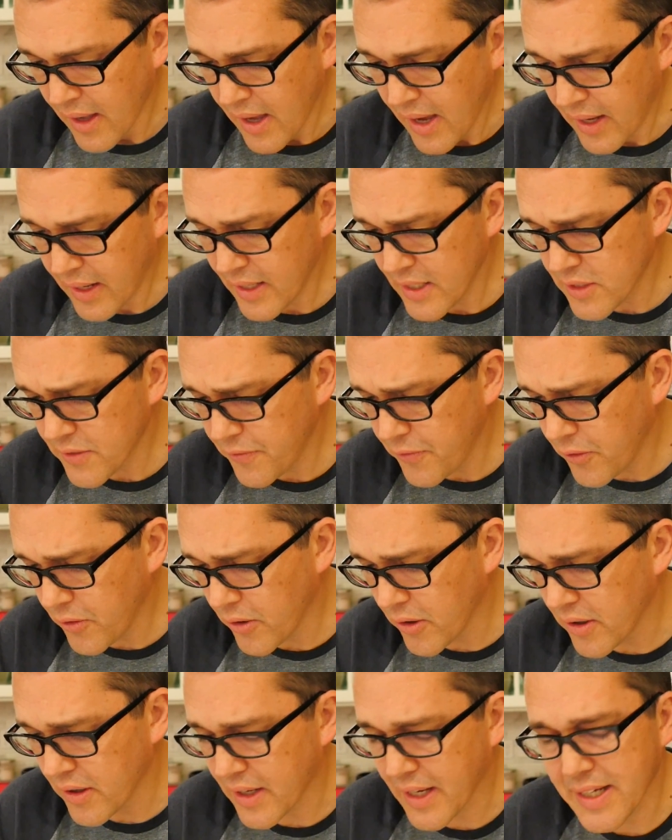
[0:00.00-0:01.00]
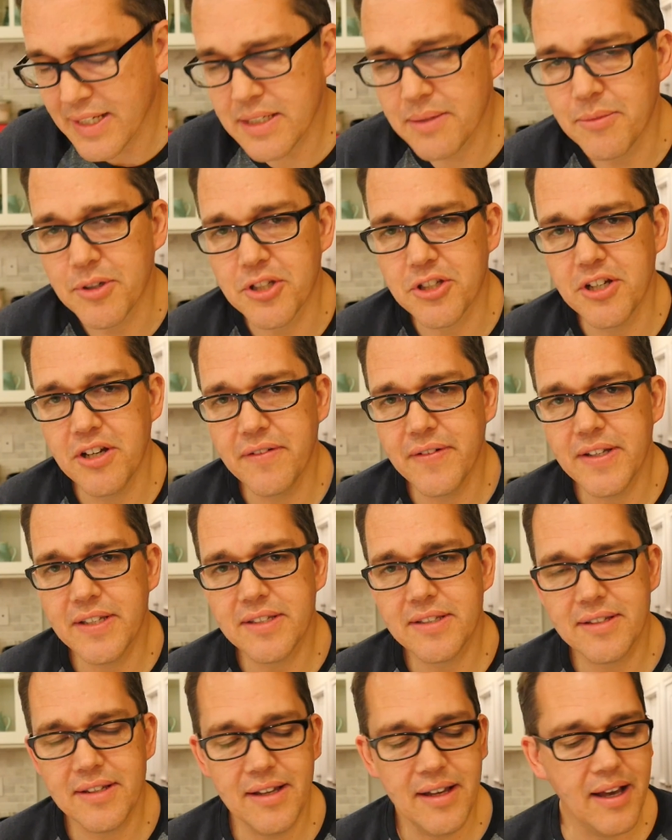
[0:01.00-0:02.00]
And as for customer
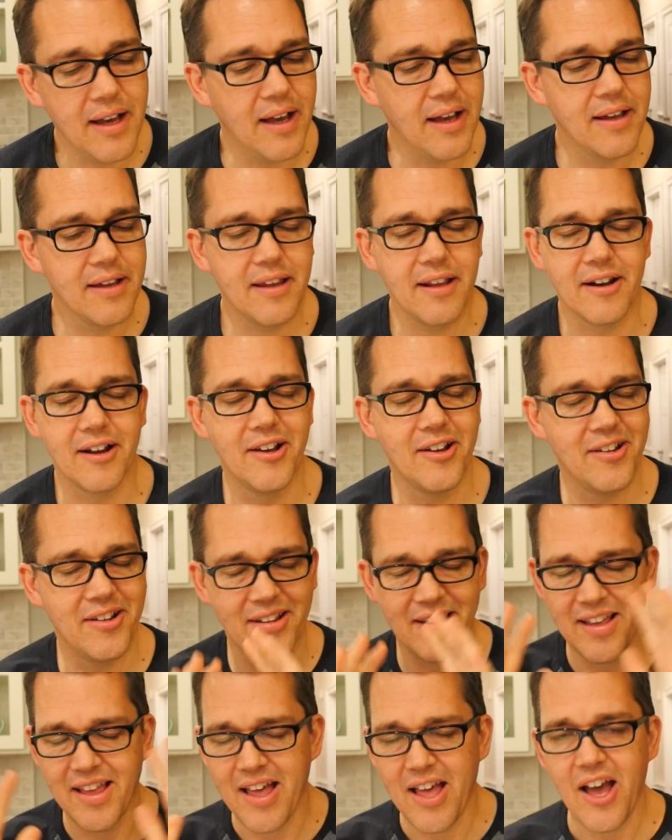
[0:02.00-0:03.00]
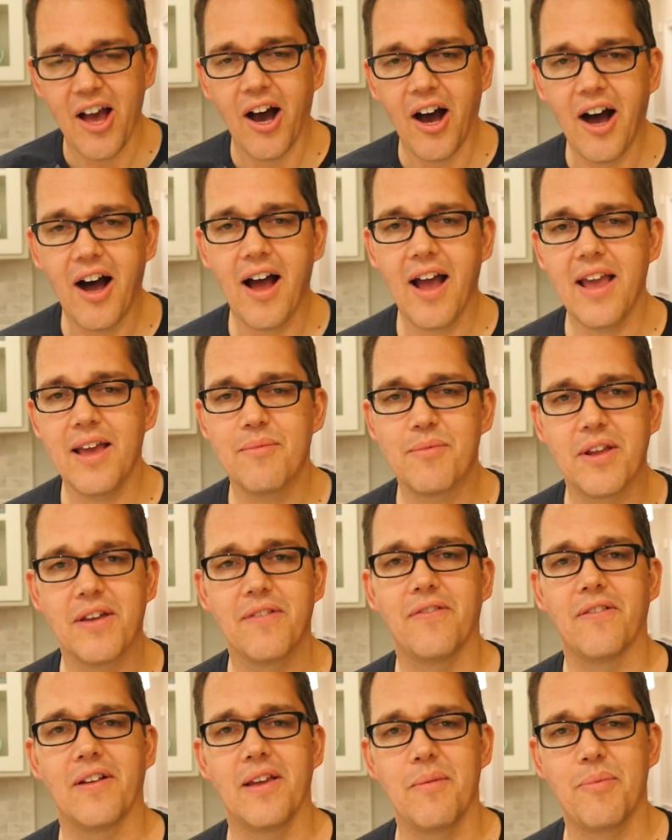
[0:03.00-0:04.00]
service, you know, I am
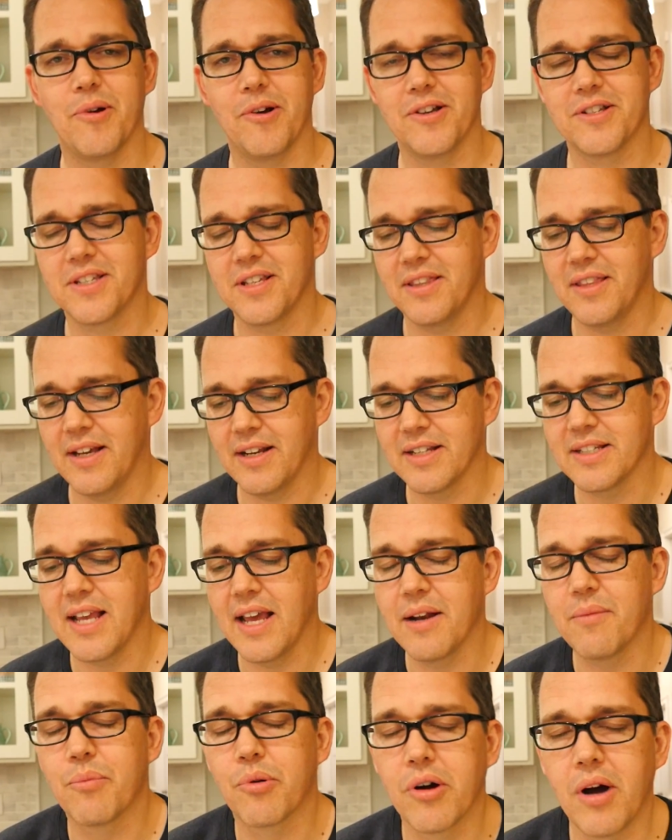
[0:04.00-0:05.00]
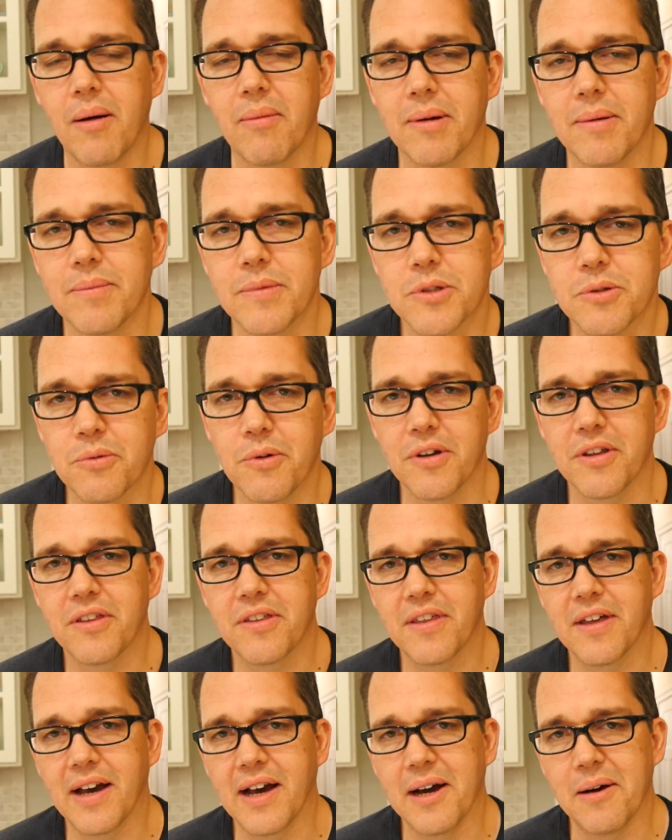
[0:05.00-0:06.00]
definitely a person that has had problems
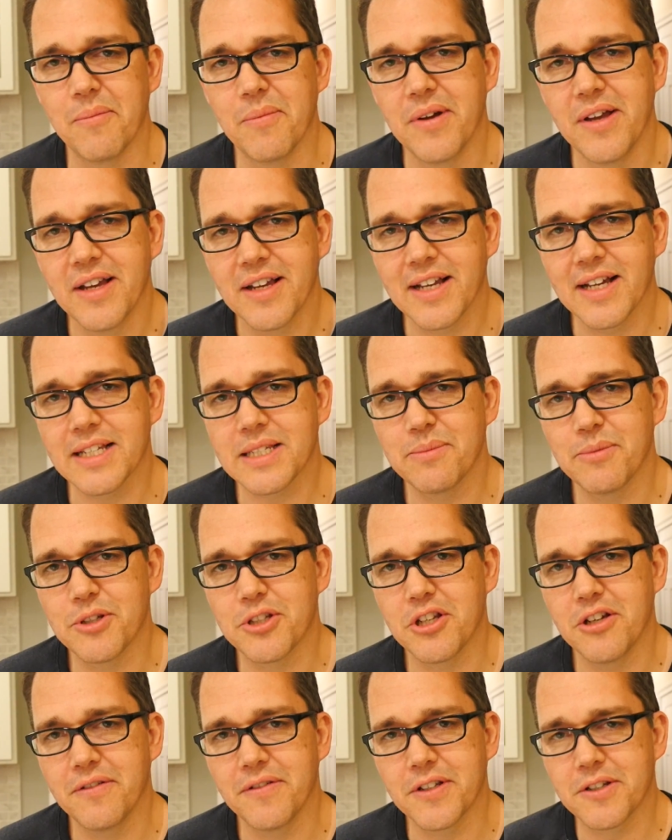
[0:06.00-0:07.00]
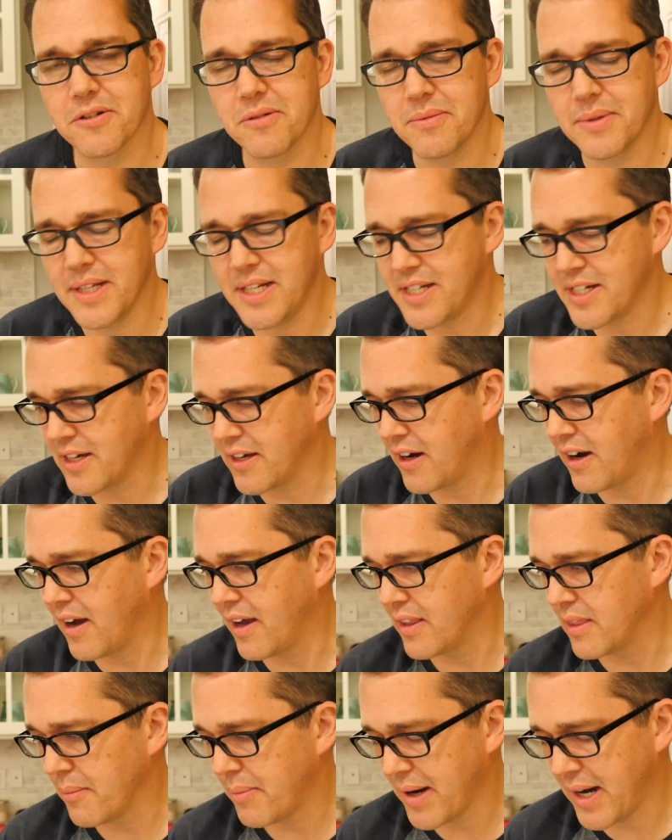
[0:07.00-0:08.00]
with customer service from
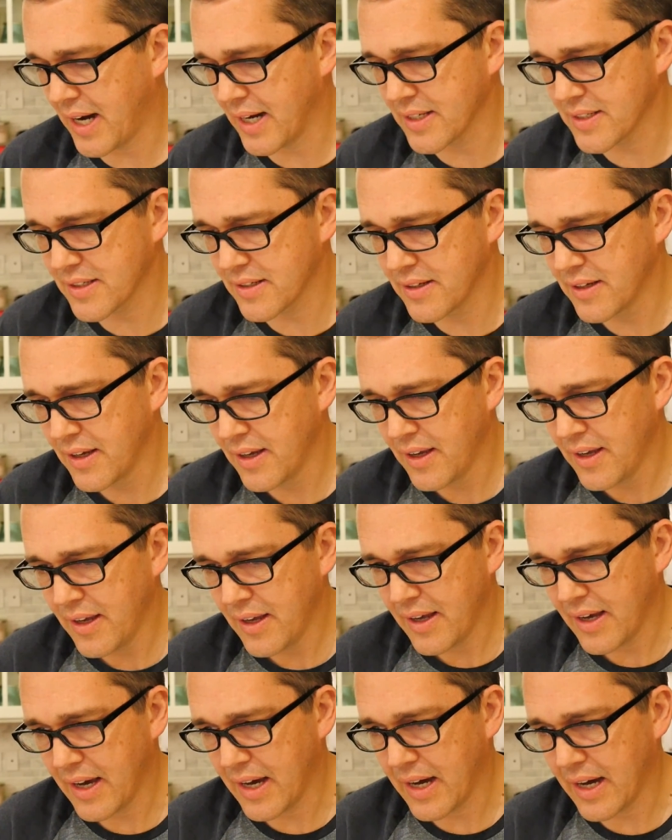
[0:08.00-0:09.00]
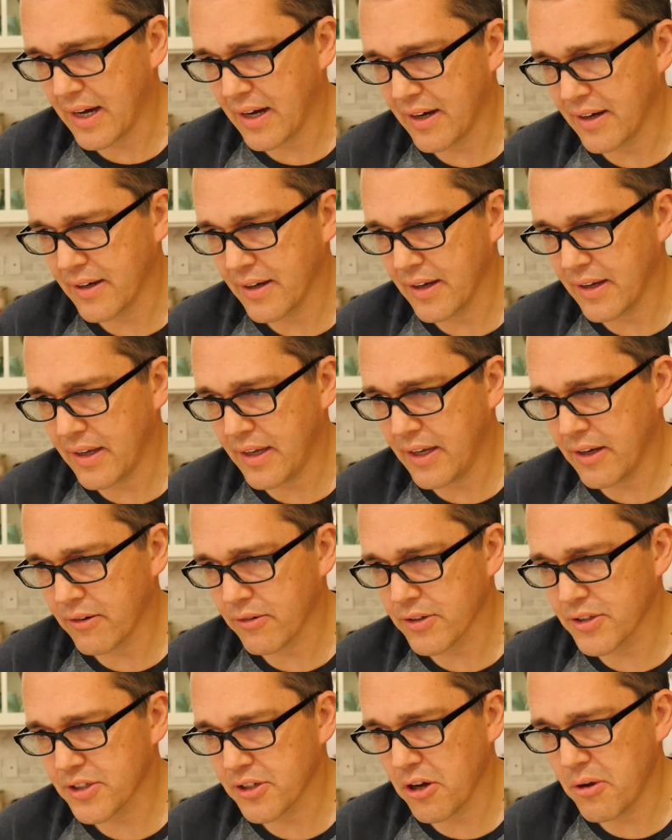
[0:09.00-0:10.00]
DJI in the past. A
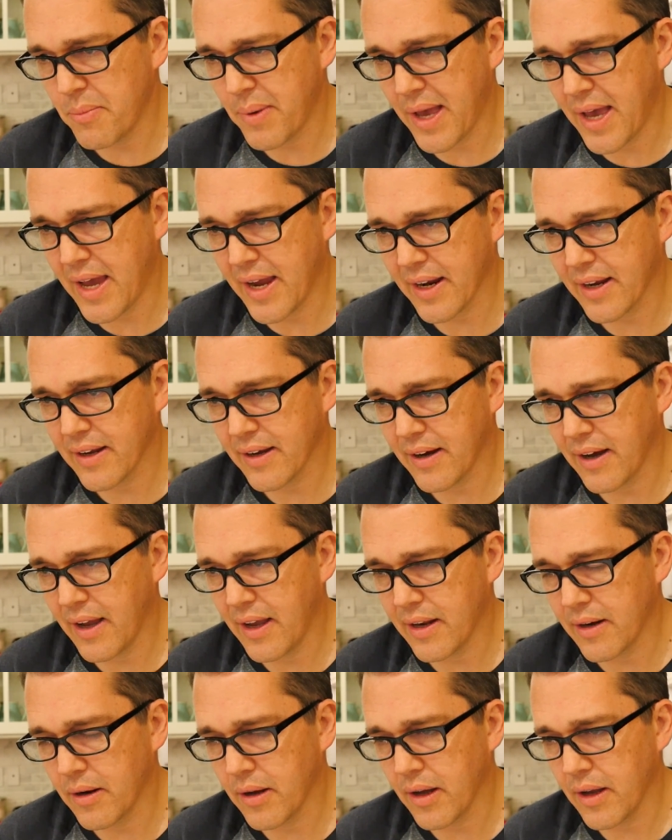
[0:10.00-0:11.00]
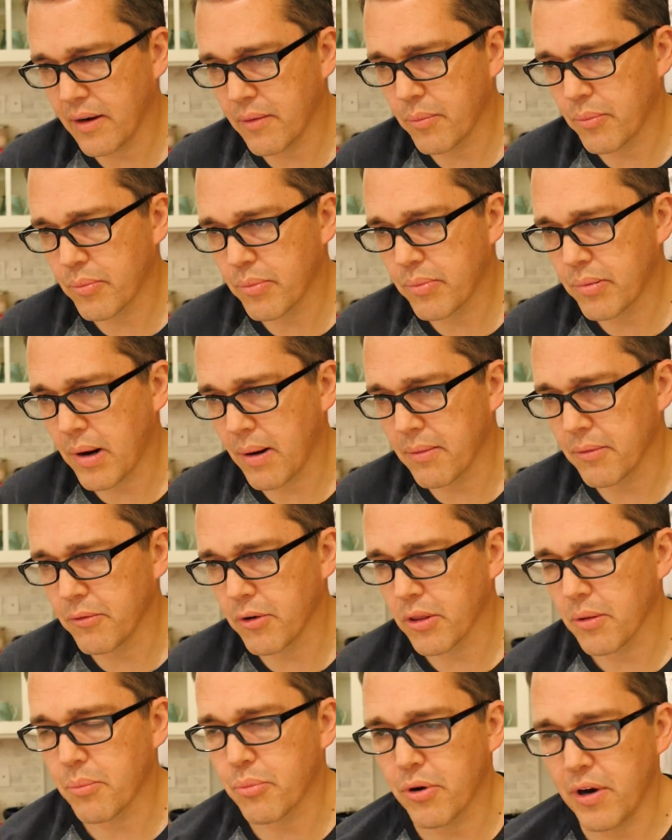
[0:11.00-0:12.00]
year or so back, I had a problem
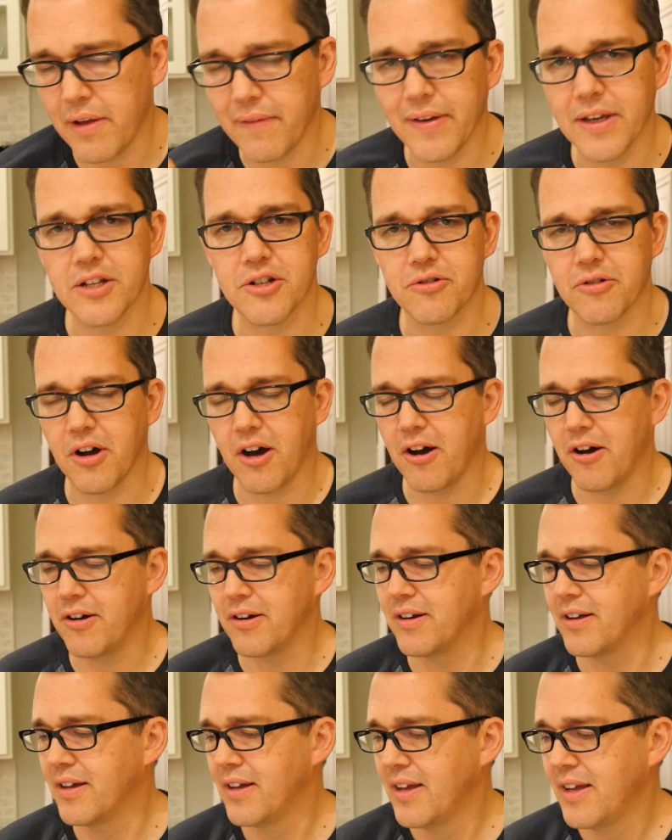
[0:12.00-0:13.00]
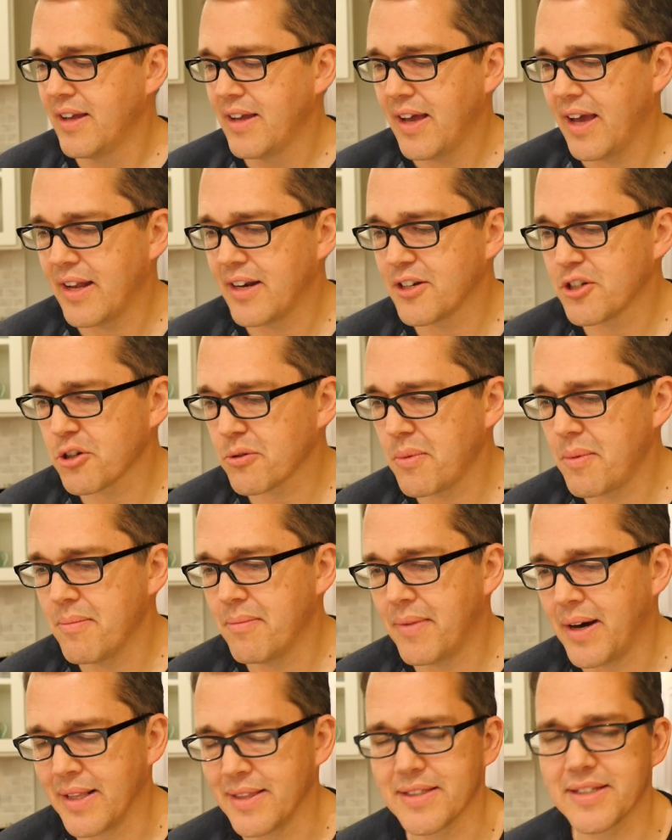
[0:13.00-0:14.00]
with a previous drone, and it took me
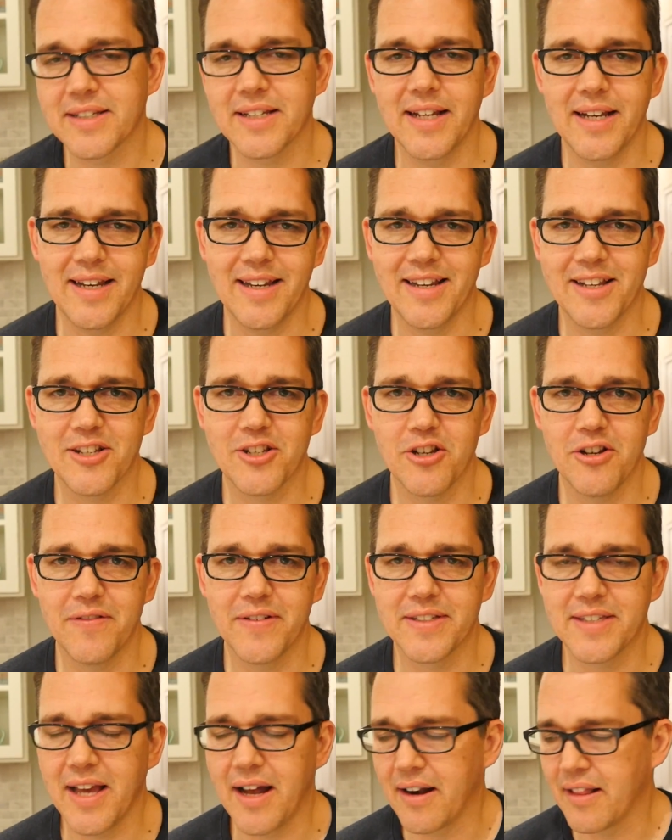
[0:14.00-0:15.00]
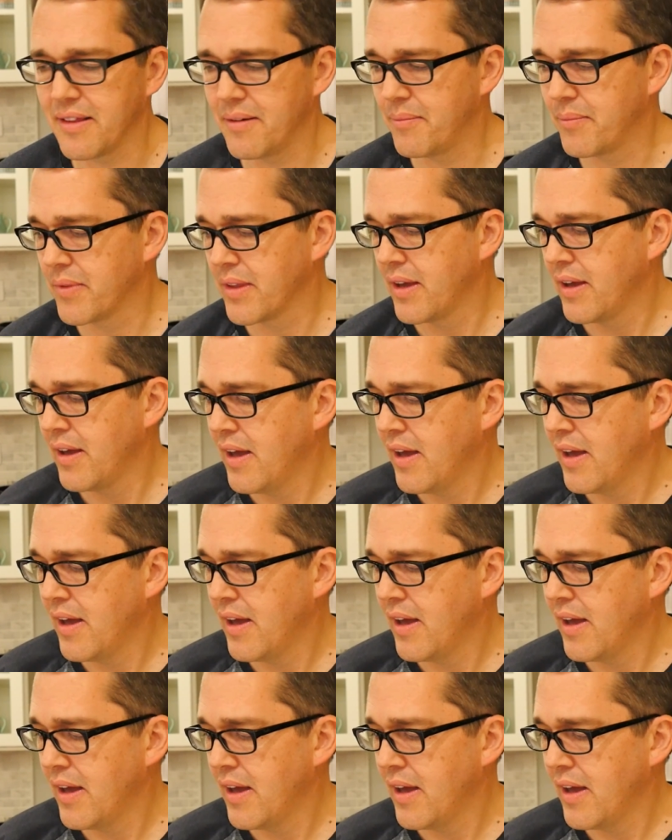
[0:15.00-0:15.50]
months to get any service out of them.